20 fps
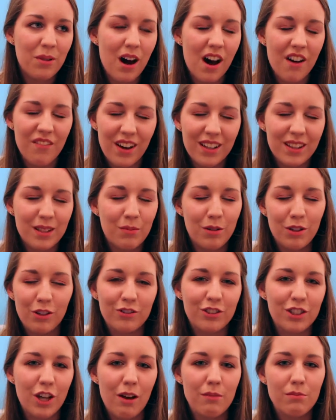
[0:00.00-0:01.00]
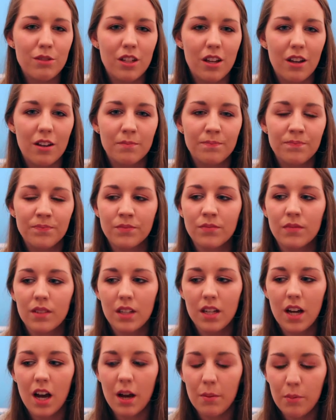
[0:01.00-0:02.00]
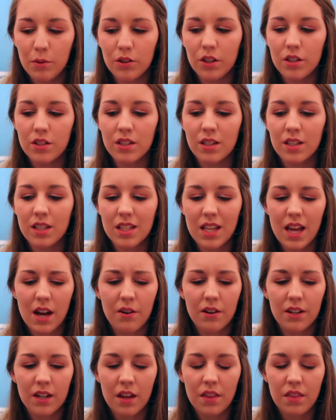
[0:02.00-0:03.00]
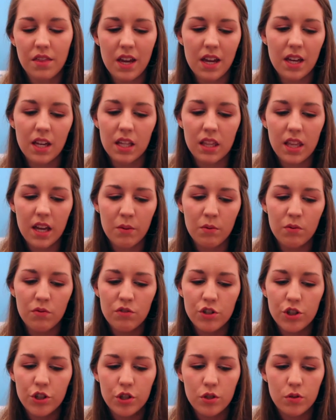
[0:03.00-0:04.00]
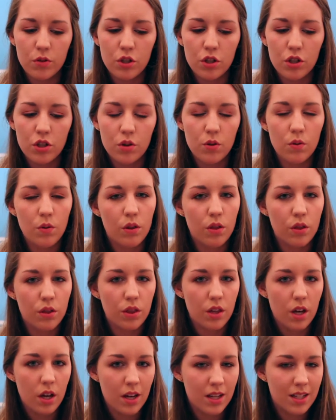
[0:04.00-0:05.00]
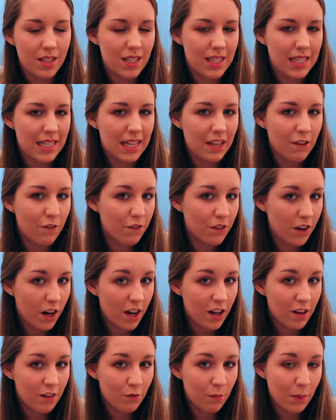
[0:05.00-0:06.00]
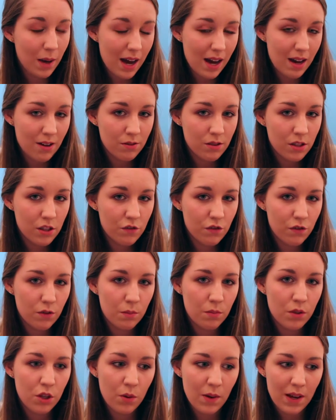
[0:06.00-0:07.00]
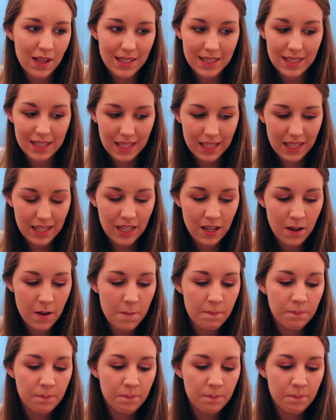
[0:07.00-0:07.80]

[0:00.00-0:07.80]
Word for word: but I've had them a long time, so I bought those in the sale, and I think they were reduced to £35 from USC.